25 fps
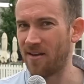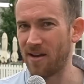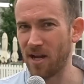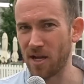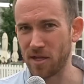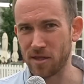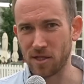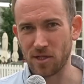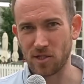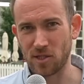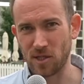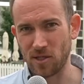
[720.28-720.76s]

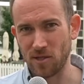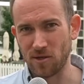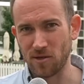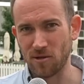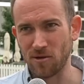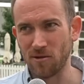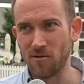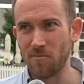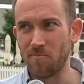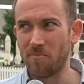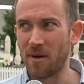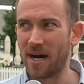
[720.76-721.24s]
neither do
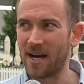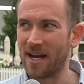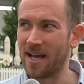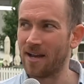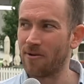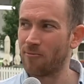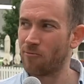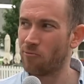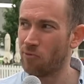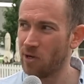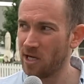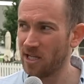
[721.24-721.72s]
you, but
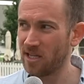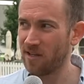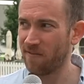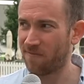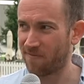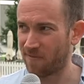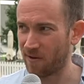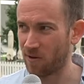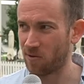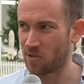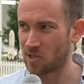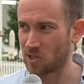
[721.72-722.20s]
it really
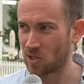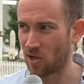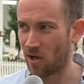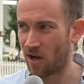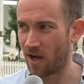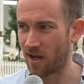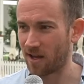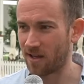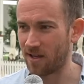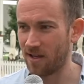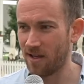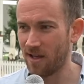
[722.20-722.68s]
feels
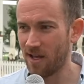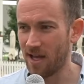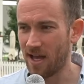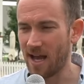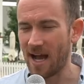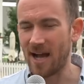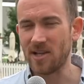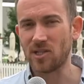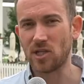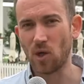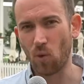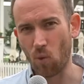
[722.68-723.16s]
like
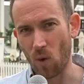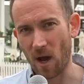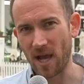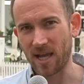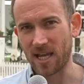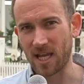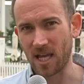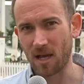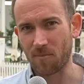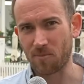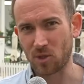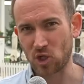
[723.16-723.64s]
as you're
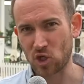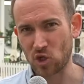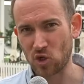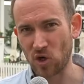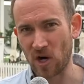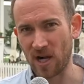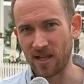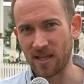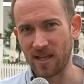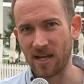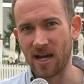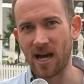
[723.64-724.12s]
waking up
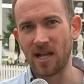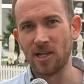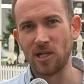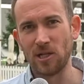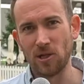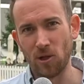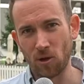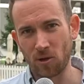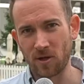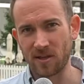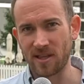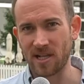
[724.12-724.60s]
Australia and you
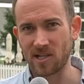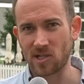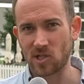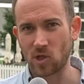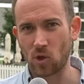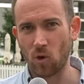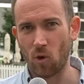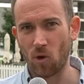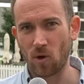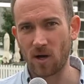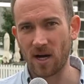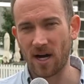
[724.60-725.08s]
look at that
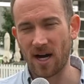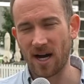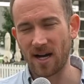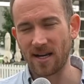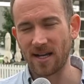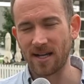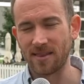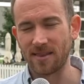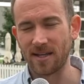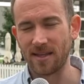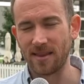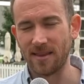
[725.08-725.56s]
scorecard
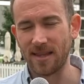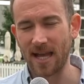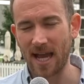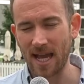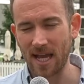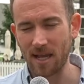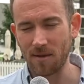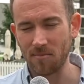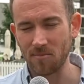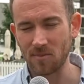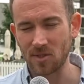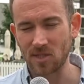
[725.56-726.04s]
and the
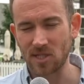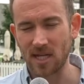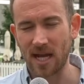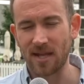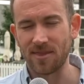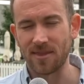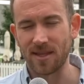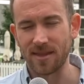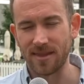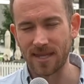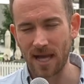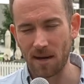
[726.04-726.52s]
names
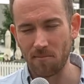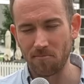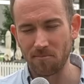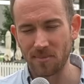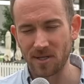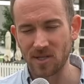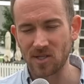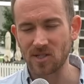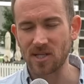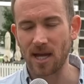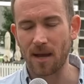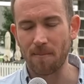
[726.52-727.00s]
and the
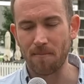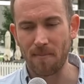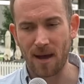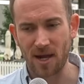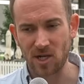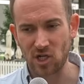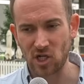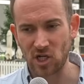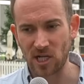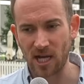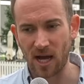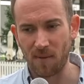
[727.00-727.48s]
numbers are
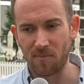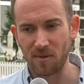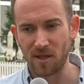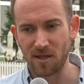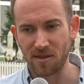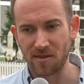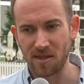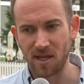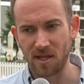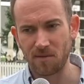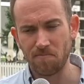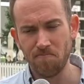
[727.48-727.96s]
matching up and you
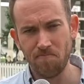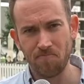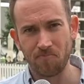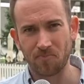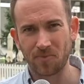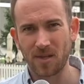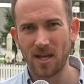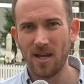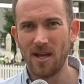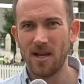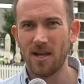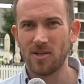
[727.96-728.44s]
think,
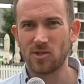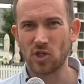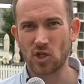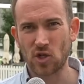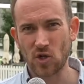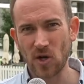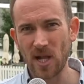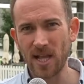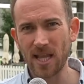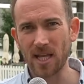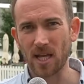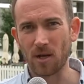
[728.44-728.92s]
is
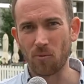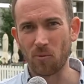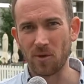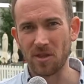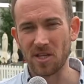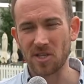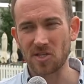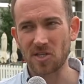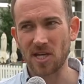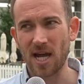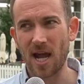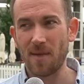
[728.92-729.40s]
Australia going to win
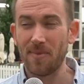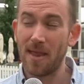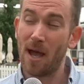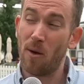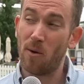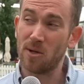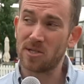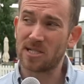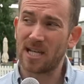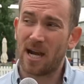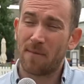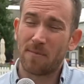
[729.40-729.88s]
this game? Now,
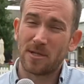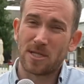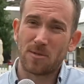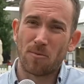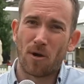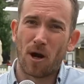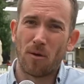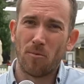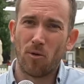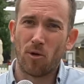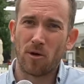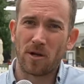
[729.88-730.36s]
what's going to happen
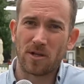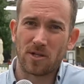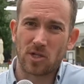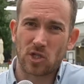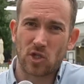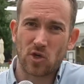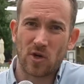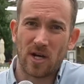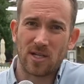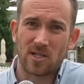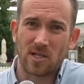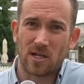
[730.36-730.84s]
tomorrow morning is
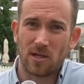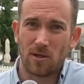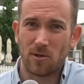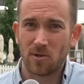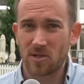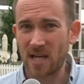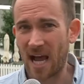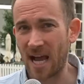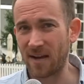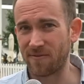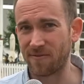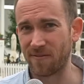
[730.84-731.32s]
Australia's going to lose
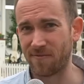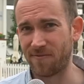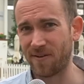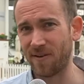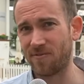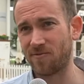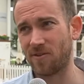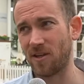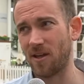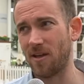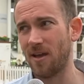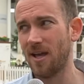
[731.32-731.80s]
8 for
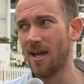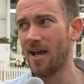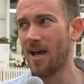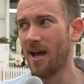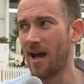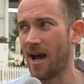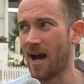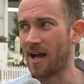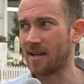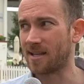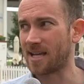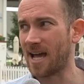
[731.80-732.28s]
50,
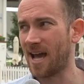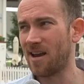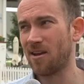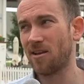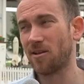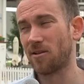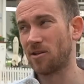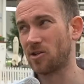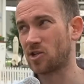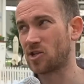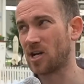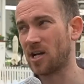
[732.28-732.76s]
and can
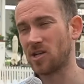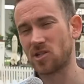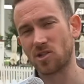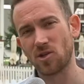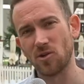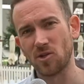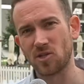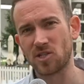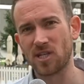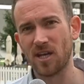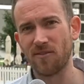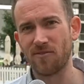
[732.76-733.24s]
England chase
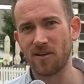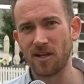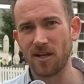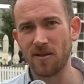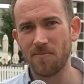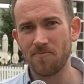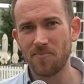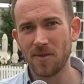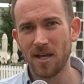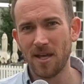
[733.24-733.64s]
270